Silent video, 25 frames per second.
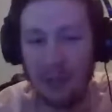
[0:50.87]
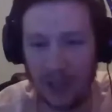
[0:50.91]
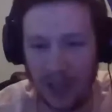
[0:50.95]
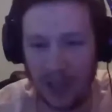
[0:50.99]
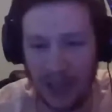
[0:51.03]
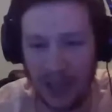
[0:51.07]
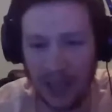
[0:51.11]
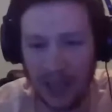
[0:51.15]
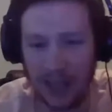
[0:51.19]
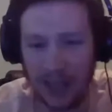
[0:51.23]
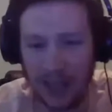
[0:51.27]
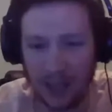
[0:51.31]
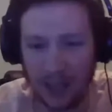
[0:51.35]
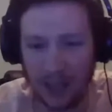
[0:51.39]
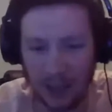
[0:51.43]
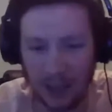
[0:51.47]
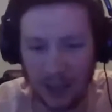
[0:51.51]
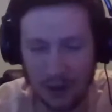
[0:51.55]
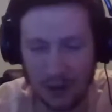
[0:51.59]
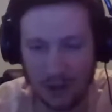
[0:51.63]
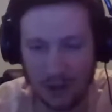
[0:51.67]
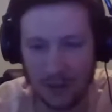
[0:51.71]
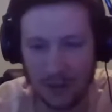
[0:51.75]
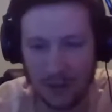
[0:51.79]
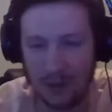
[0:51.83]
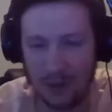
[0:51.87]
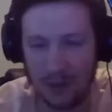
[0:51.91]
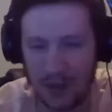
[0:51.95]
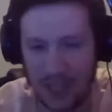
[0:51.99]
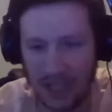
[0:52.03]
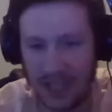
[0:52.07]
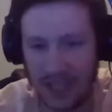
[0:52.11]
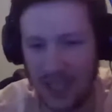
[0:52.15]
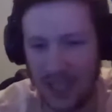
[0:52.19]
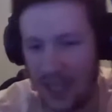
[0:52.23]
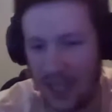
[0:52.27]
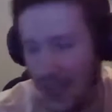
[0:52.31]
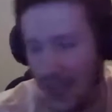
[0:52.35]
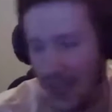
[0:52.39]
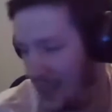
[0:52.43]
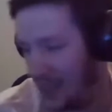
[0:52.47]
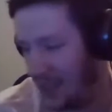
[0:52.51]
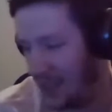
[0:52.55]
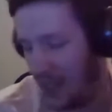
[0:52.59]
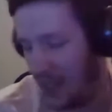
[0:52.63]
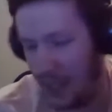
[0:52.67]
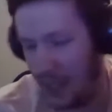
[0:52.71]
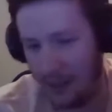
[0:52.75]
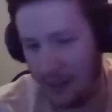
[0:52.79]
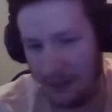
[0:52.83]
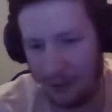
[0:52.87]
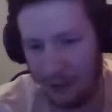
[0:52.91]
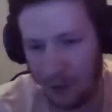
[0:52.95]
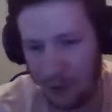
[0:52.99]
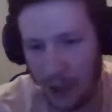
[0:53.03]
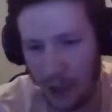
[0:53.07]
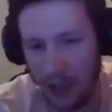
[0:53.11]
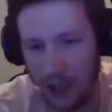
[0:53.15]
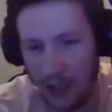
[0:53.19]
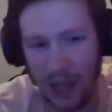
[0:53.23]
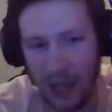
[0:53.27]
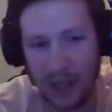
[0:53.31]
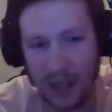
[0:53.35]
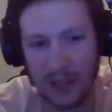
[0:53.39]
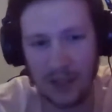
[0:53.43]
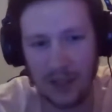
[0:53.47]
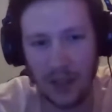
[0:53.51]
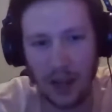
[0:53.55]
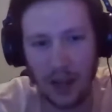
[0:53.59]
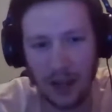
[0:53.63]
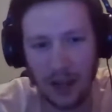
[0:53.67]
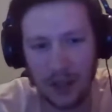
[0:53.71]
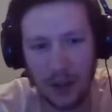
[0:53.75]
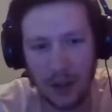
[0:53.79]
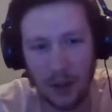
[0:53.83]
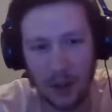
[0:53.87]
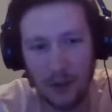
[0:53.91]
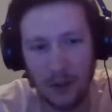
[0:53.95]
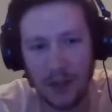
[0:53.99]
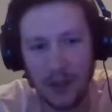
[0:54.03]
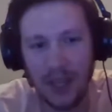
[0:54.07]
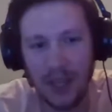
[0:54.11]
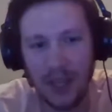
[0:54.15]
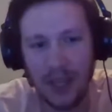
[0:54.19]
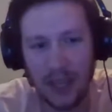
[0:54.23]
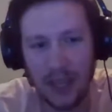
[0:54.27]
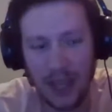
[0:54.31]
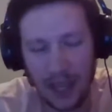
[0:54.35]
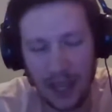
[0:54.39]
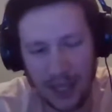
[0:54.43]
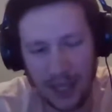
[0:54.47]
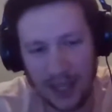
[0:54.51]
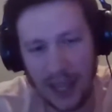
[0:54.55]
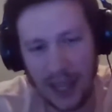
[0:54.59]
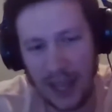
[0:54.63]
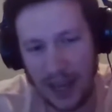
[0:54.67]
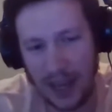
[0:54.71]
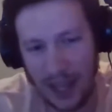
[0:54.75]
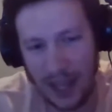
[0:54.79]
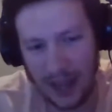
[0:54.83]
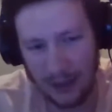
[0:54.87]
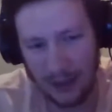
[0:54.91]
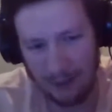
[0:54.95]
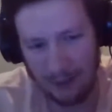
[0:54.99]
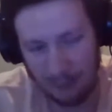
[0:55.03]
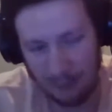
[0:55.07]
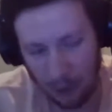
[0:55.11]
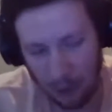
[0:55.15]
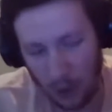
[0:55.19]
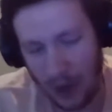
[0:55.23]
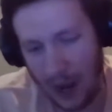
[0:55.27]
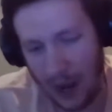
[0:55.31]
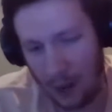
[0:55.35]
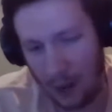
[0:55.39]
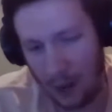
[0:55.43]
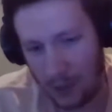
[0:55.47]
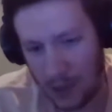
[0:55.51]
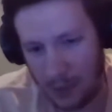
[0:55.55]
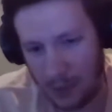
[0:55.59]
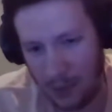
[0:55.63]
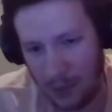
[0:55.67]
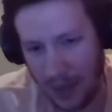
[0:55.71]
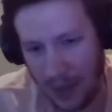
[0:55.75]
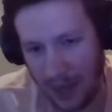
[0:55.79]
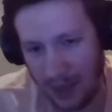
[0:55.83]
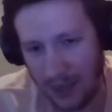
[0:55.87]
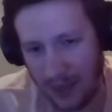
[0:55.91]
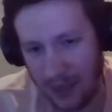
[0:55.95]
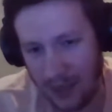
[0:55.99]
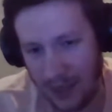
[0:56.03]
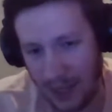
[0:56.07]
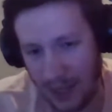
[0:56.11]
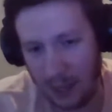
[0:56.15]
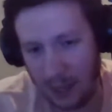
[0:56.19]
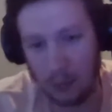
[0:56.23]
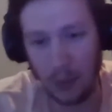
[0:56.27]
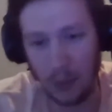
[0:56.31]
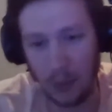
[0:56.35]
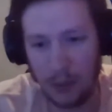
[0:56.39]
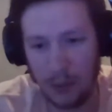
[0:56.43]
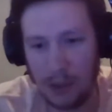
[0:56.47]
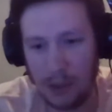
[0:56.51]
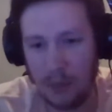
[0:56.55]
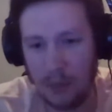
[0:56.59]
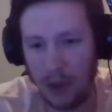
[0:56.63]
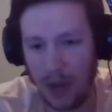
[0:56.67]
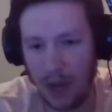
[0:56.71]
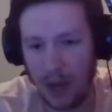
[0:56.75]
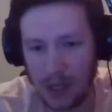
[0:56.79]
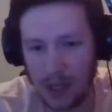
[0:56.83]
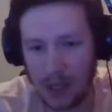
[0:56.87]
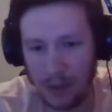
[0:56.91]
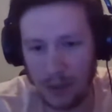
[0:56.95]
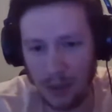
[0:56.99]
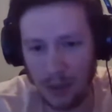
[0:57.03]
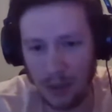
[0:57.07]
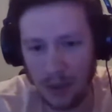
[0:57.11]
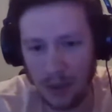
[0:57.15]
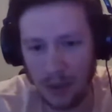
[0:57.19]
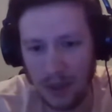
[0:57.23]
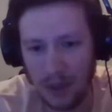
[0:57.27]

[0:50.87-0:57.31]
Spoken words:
to get your 69-cent free lettuce taco in that 4-hour span. It will be possible.